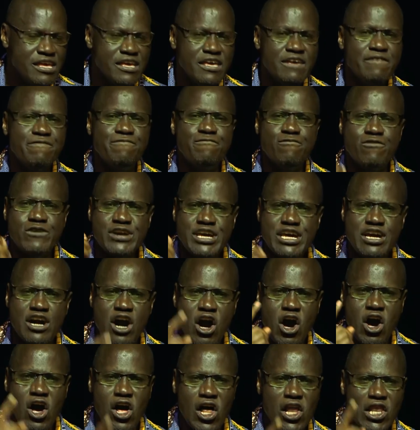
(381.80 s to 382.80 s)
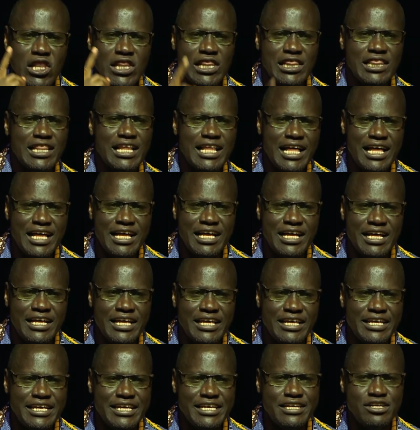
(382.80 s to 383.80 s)
if we all,
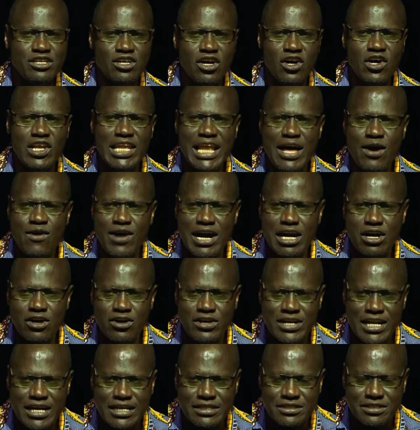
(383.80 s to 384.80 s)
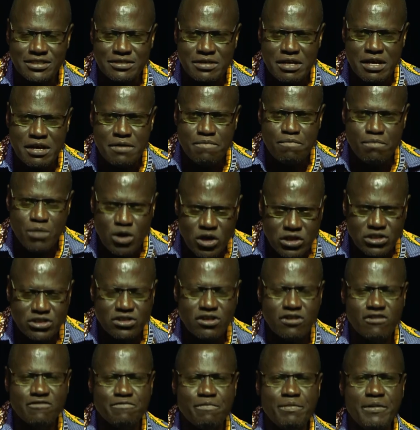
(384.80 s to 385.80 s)
in all our corners,
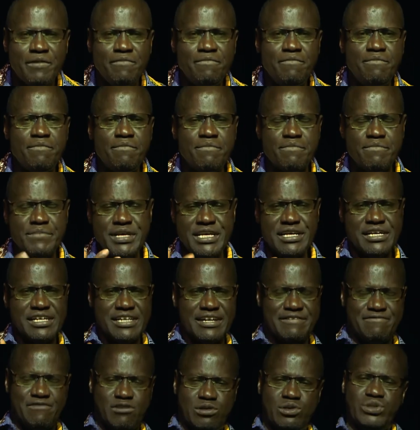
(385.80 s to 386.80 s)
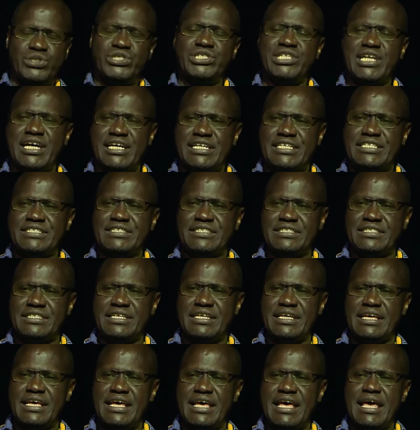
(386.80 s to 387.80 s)
boast of being revolutionaries,
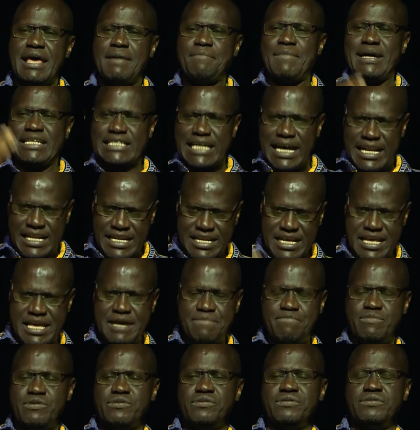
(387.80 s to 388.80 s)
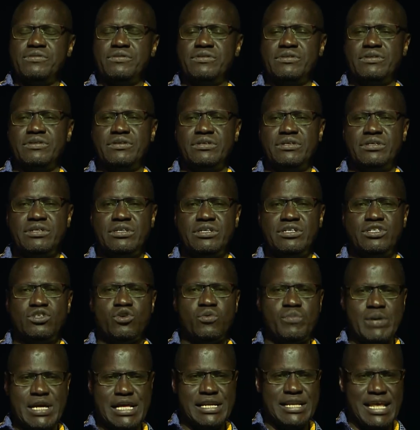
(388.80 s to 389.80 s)
but unable
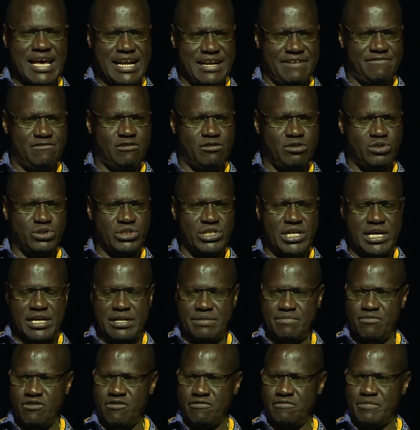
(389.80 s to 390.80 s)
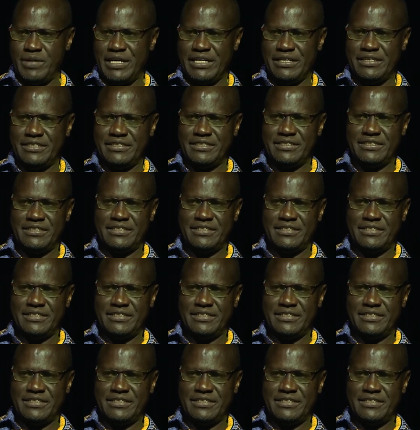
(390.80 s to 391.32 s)
to build a revolutionary movement?